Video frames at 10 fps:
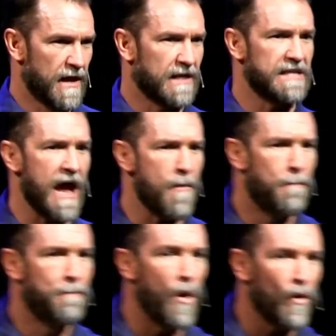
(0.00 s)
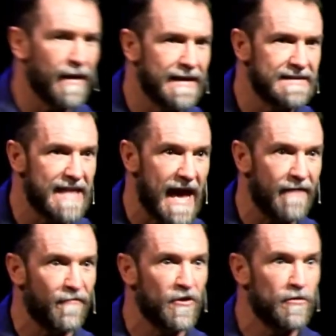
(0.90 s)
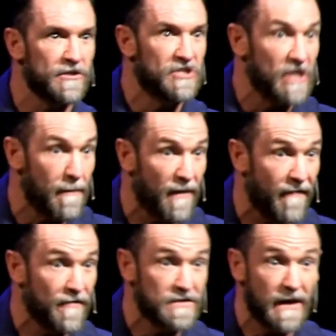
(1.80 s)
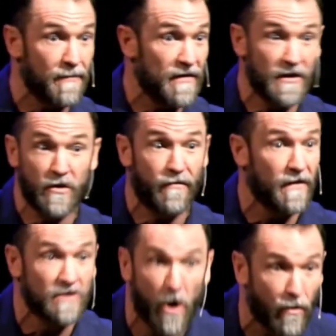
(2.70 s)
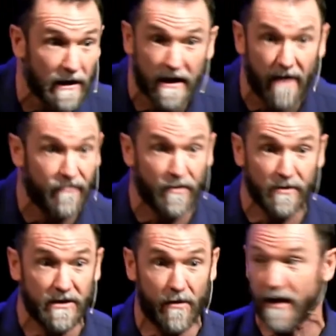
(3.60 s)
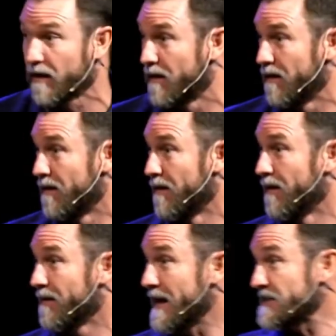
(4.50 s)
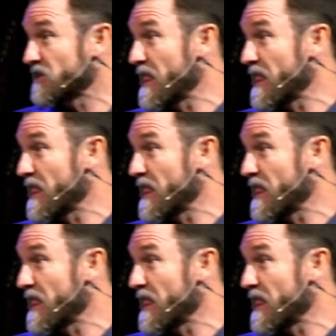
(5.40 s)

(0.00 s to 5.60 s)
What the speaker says: Because how boring is that for you to jump off of something that you feel totally comfortable doing? That's